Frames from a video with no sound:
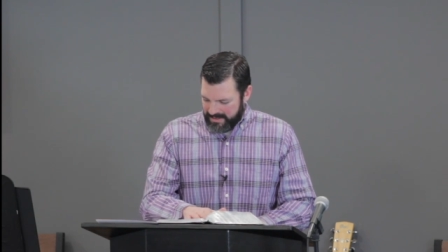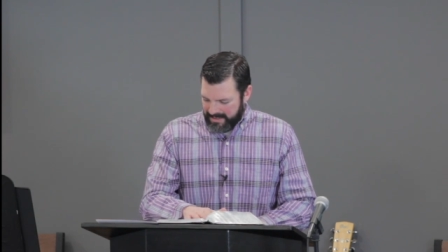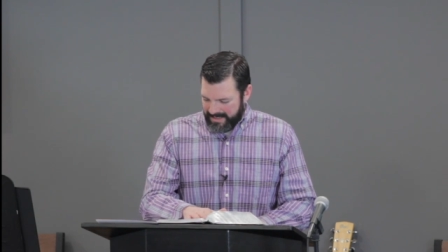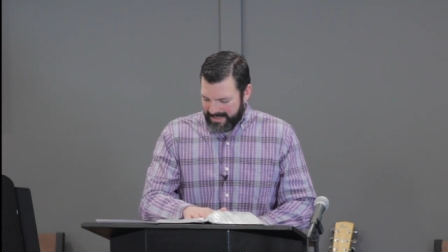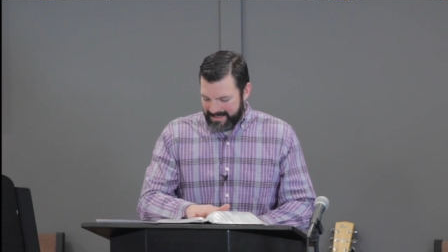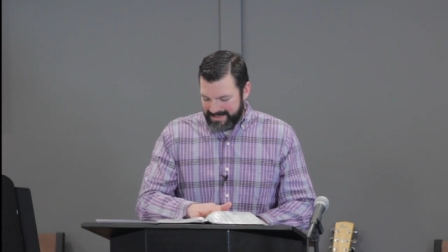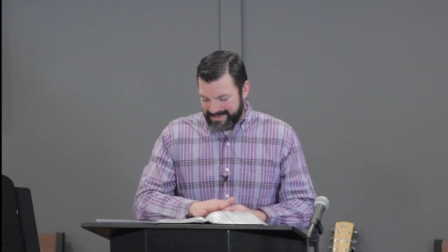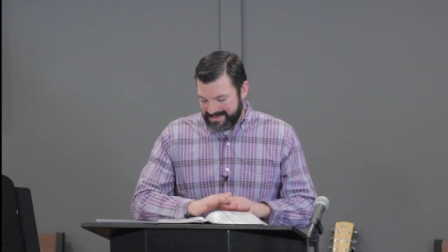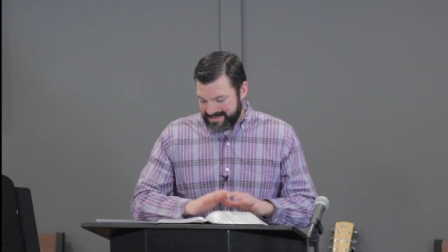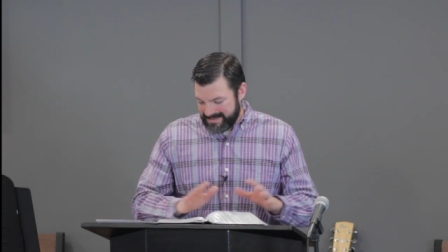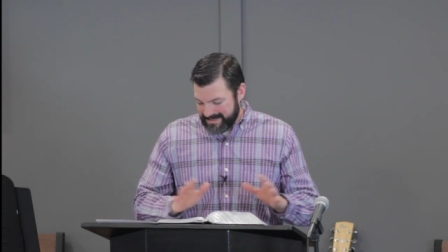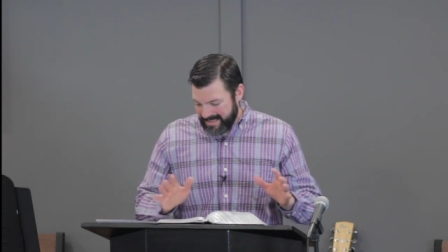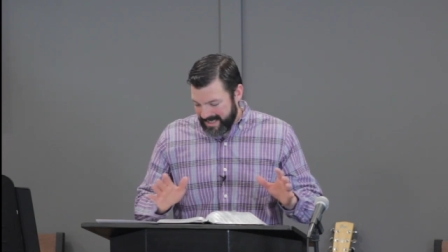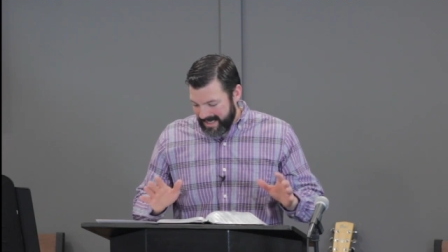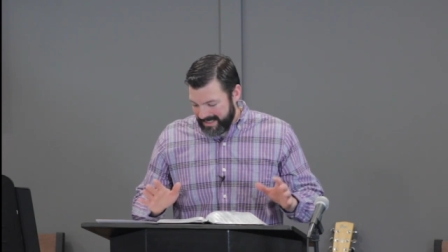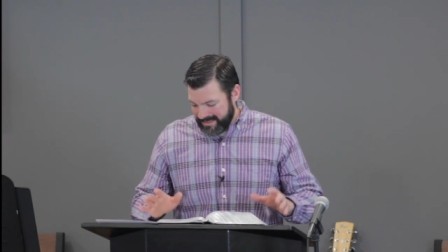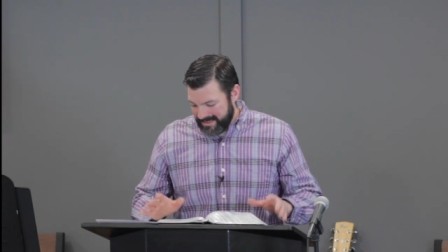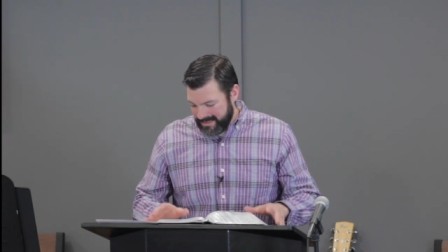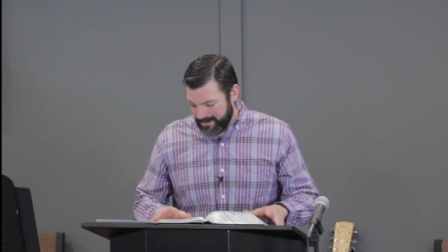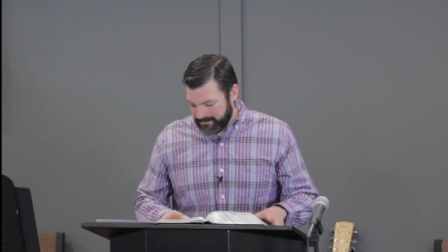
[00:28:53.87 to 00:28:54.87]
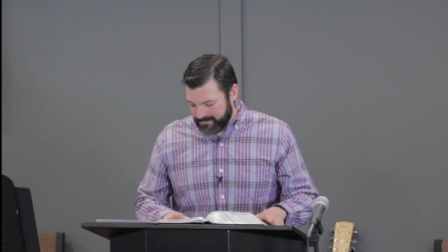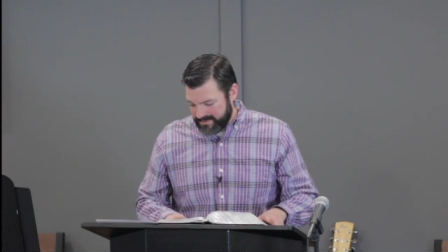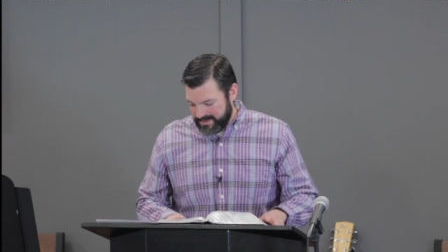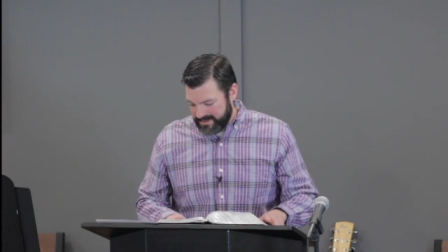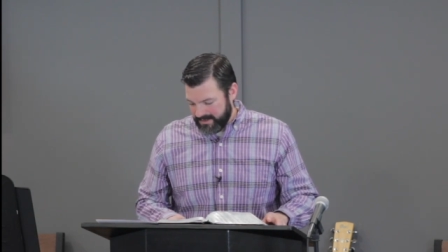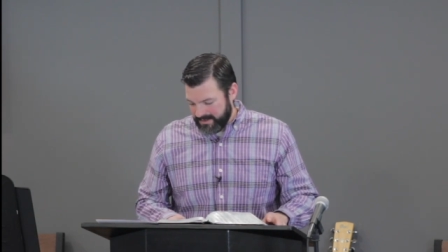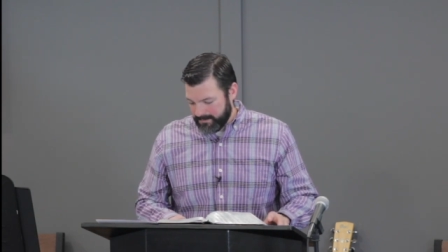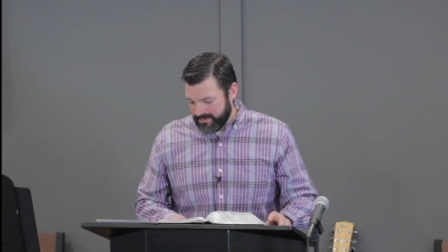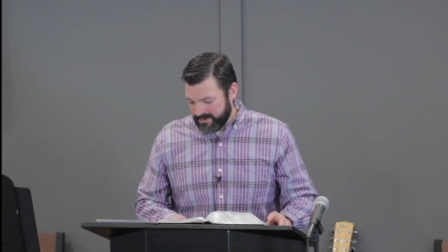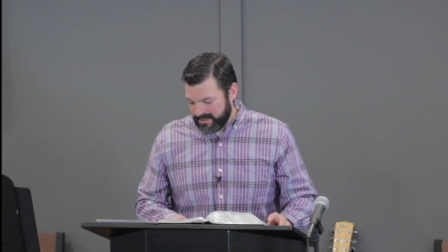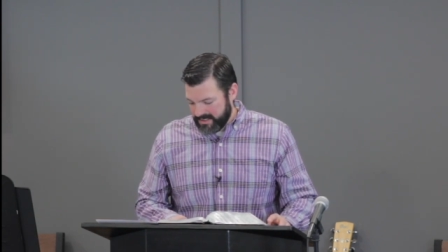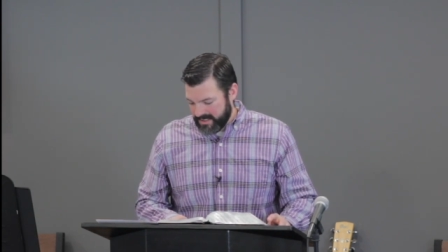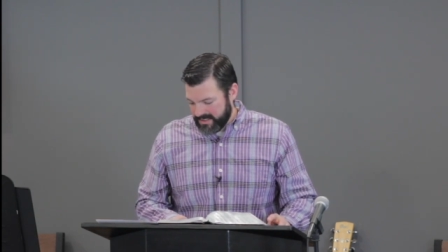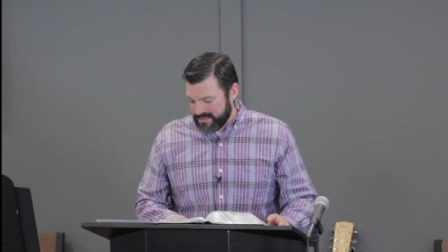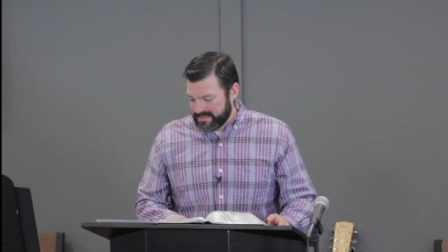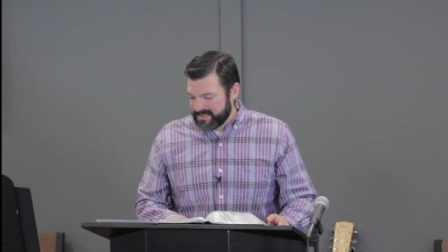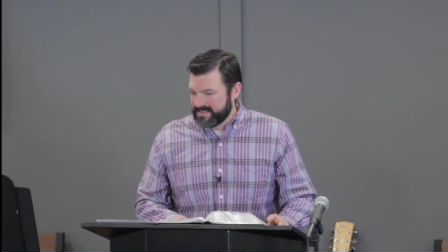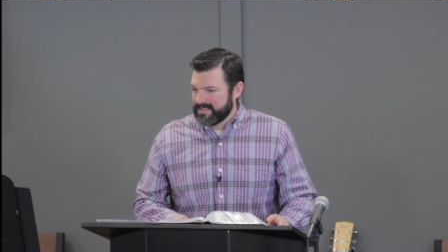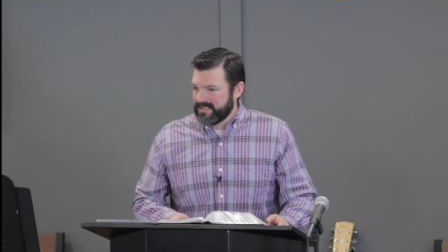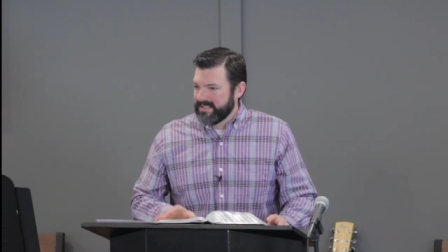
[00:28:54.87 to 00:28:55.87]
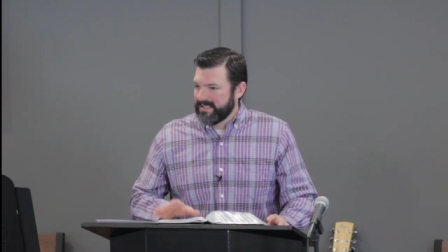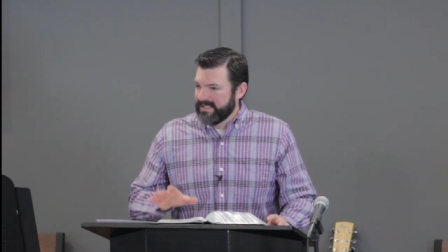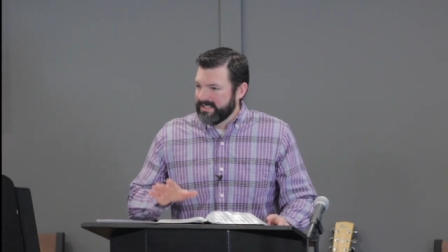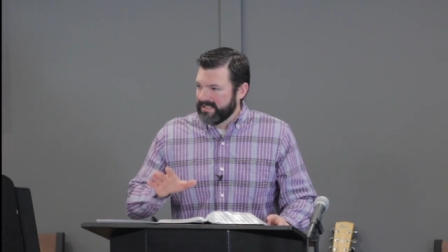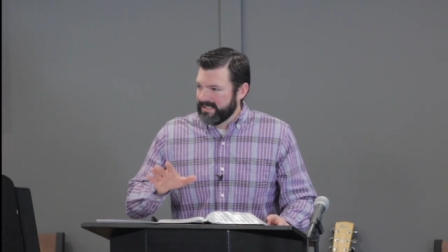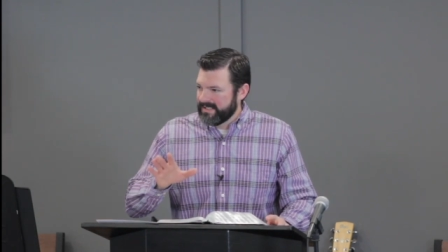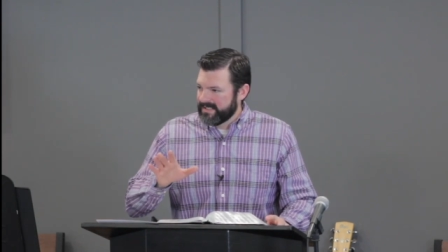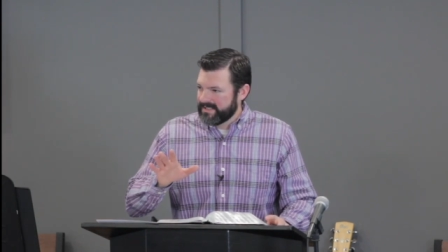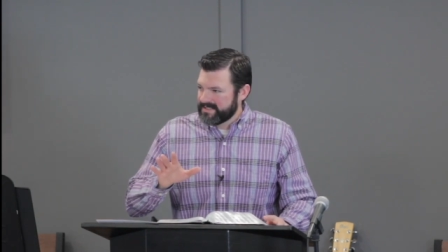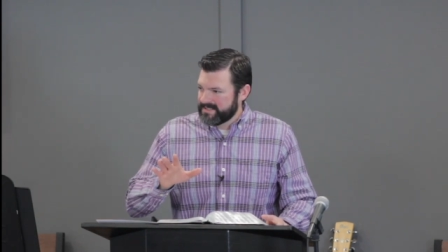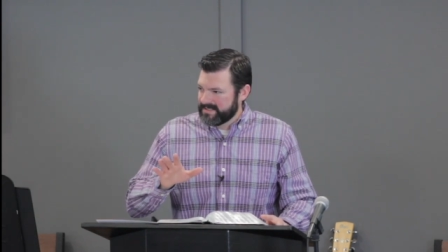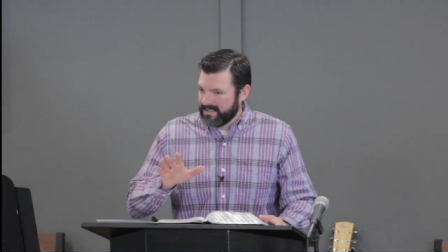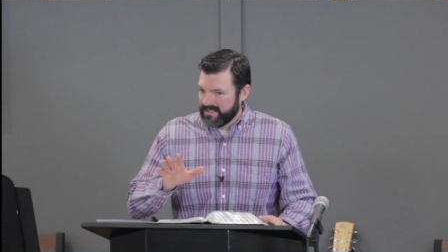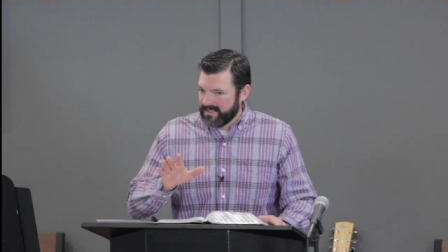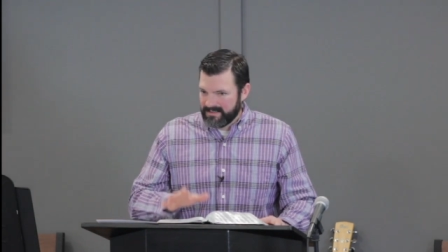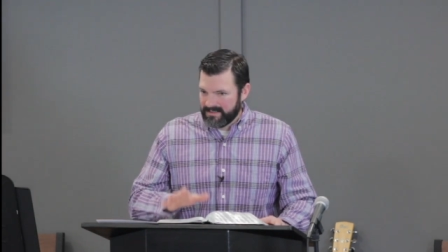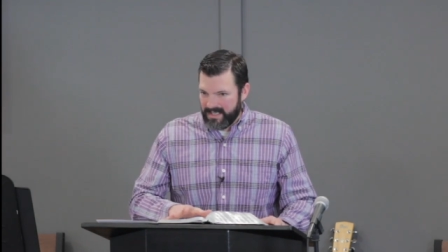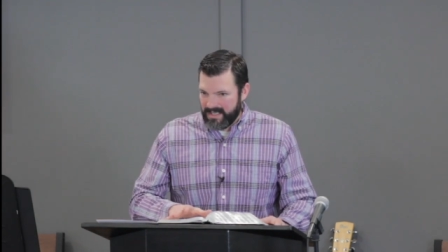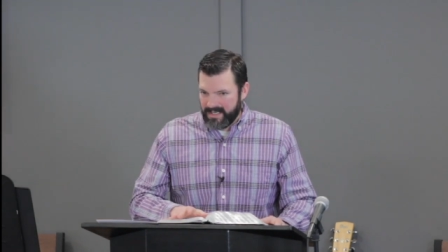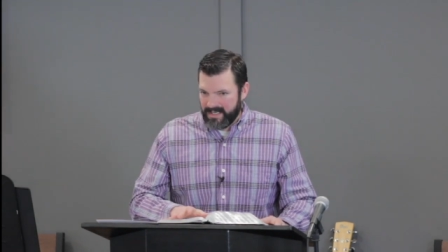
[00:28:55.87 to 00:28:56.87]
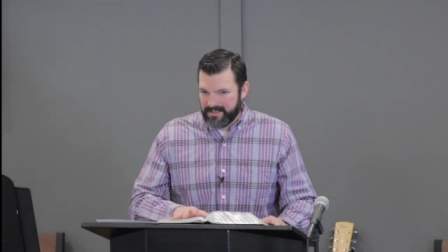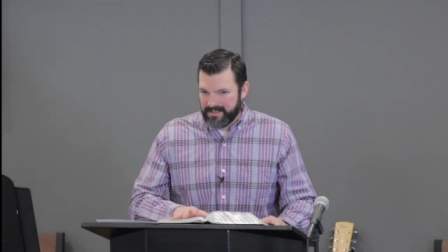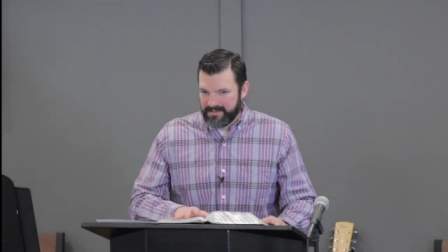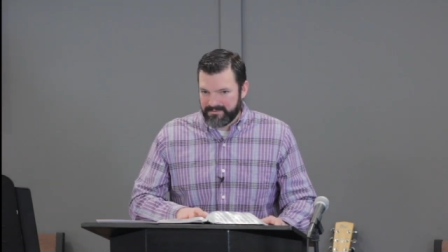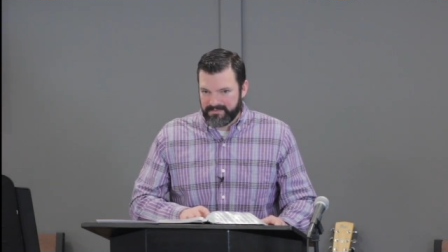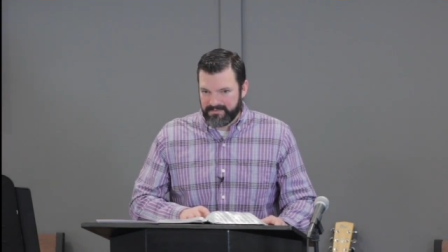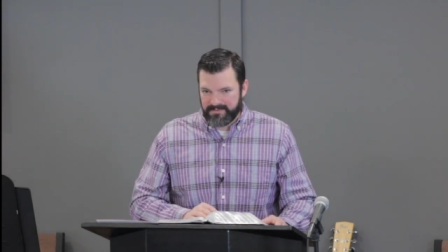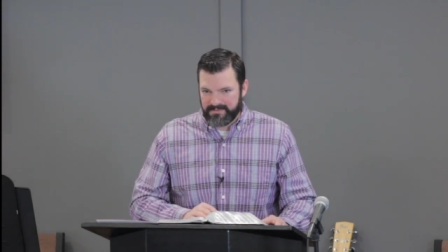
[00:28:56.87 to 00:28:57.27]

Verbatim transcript: and it's not empty because he is alive.